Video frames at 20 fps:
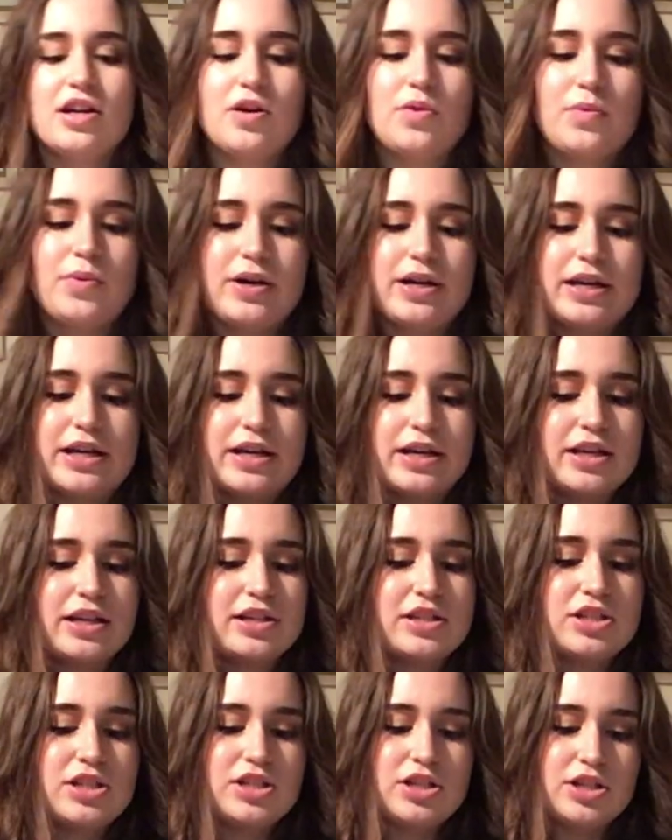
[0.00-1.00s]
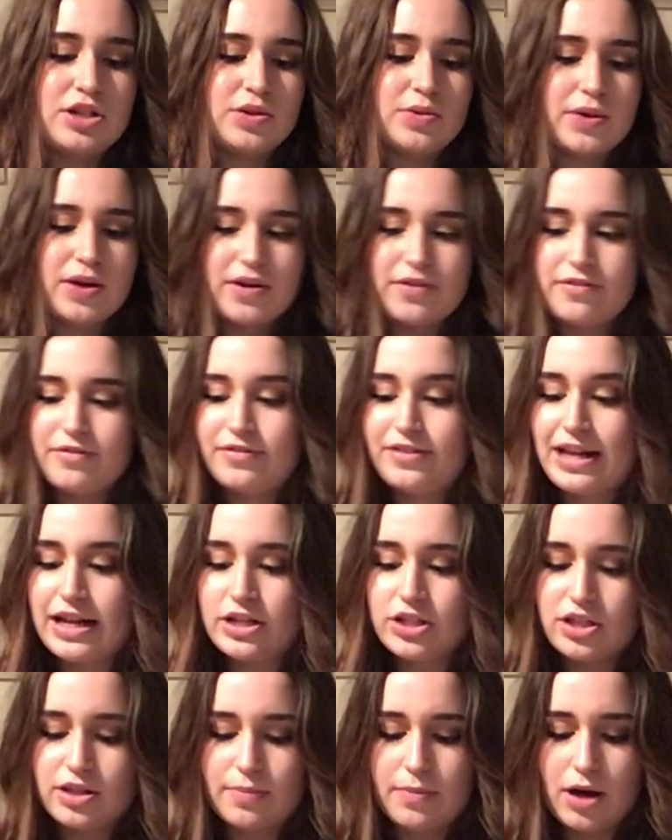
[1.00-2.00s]
we're going to fletch
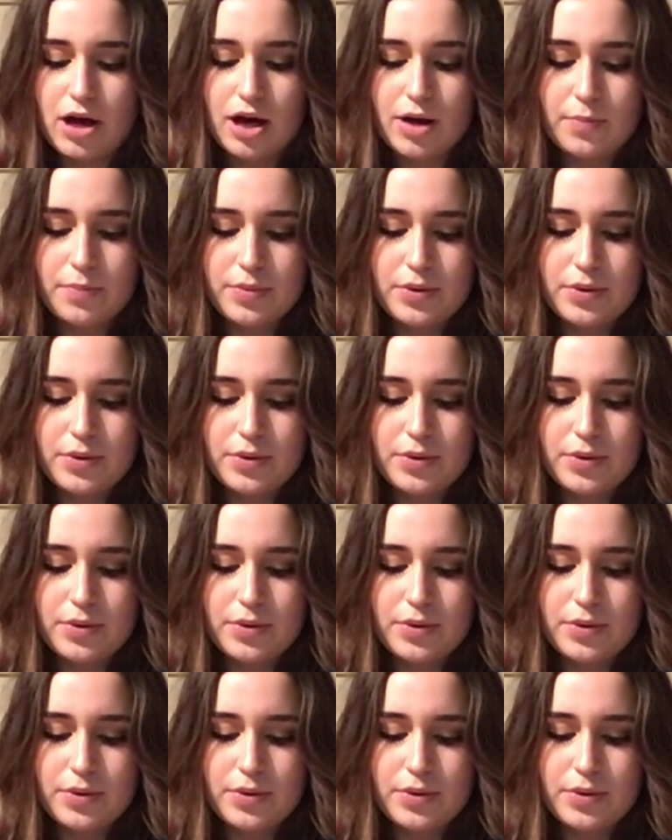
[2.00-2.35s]
them up.